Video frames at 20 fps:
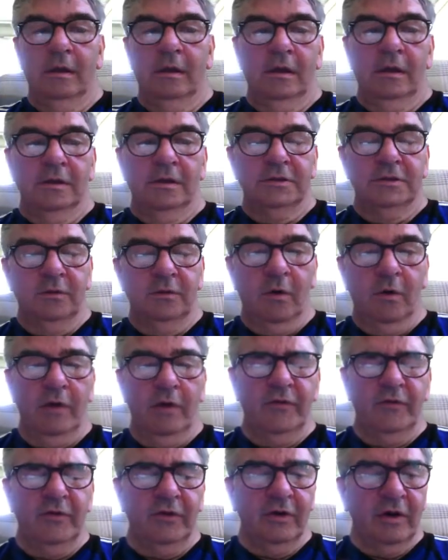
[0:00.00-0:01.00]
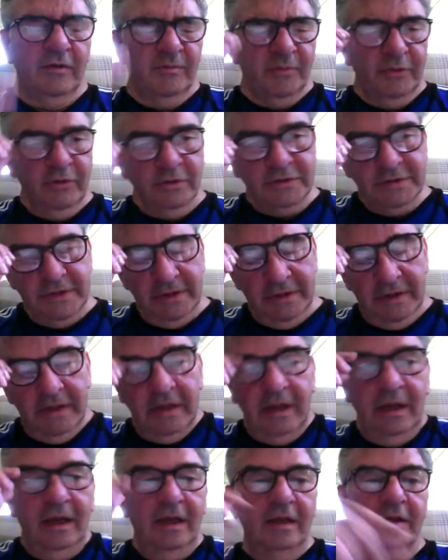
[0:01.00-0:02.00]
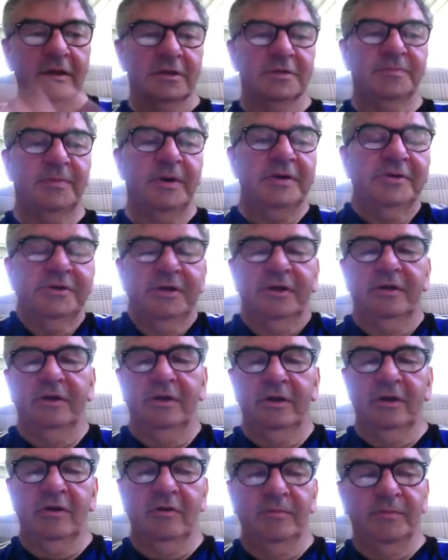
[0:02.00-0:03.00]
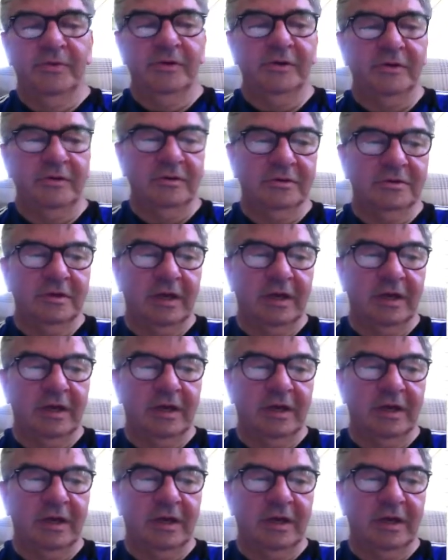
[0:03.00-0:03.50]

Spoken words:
So what I've done, I brought in the spreadsheet that you produced,